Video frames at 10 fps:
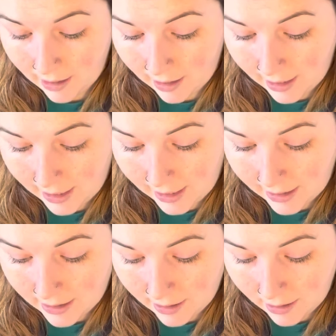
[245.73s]

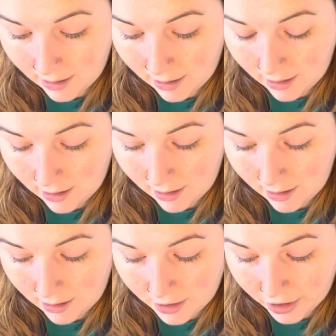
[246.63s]
And
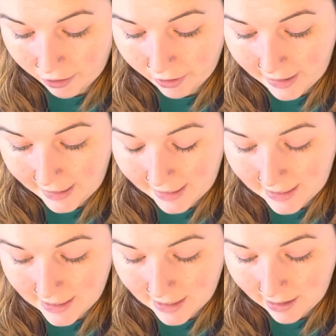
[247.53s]

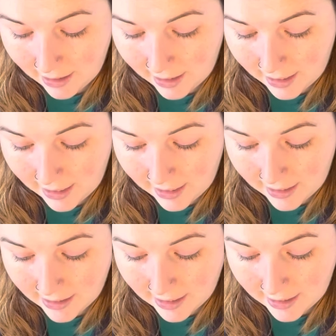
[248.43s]
degrees
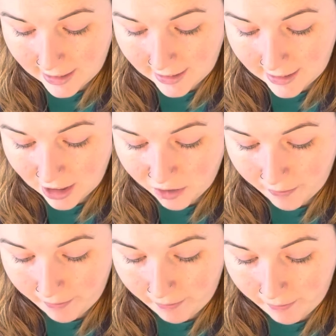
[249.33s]
is the distance
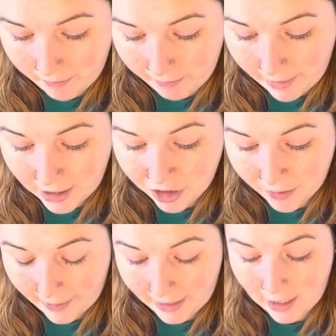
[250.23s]
measured
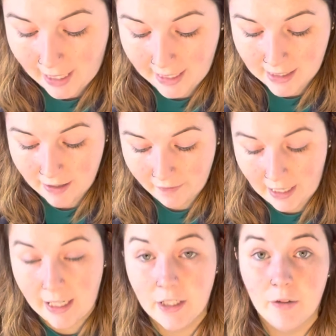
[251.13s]
by the lines of
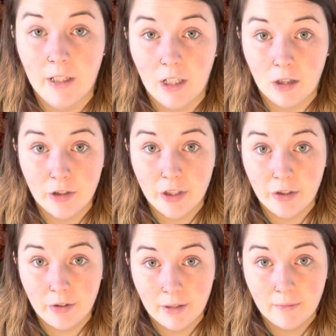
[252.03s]
latitude and
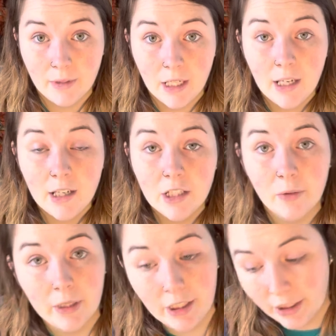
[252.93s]
longitude. So
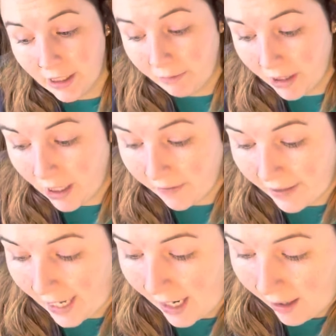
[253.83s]
once you're done with all of
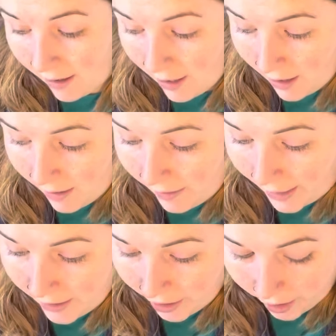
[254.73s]
that,
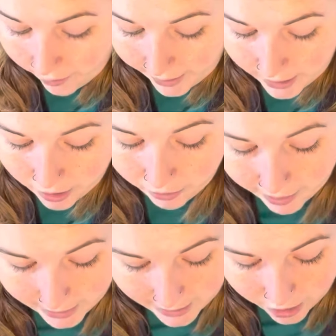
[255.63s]
then you're going to
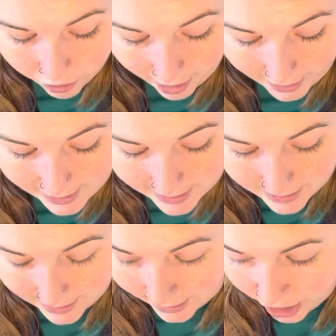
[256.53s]
read the try it
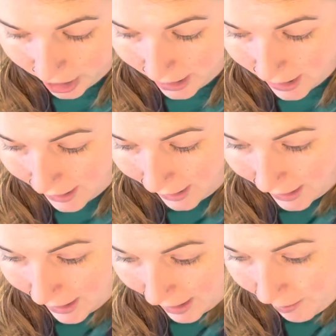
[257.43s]
section
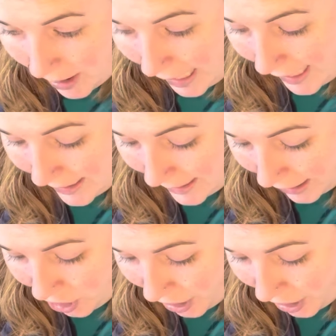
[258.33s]
and the apply it section,